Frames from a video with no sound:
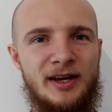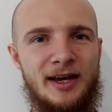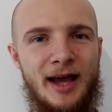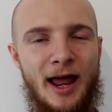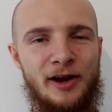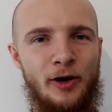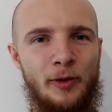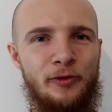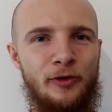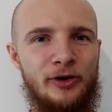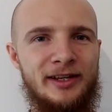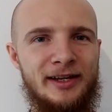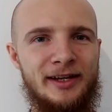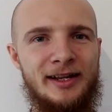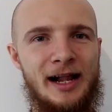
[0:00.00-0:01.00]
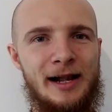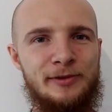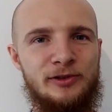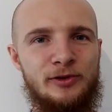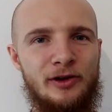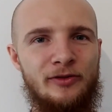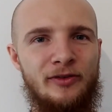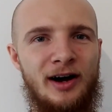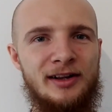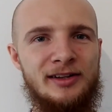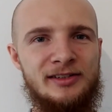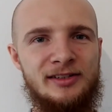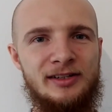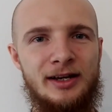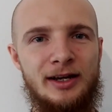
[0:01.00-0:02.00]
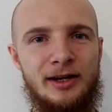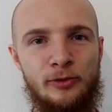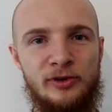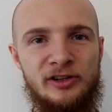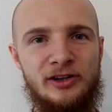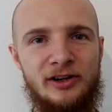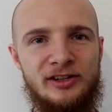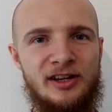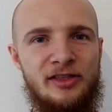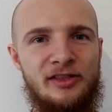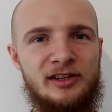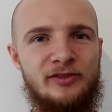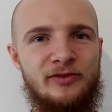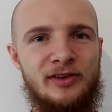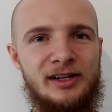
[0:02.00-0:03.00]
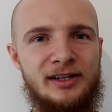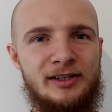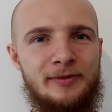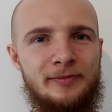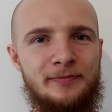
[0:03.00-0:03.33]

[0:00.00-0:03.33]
and hopefully it helps to advance research in this field.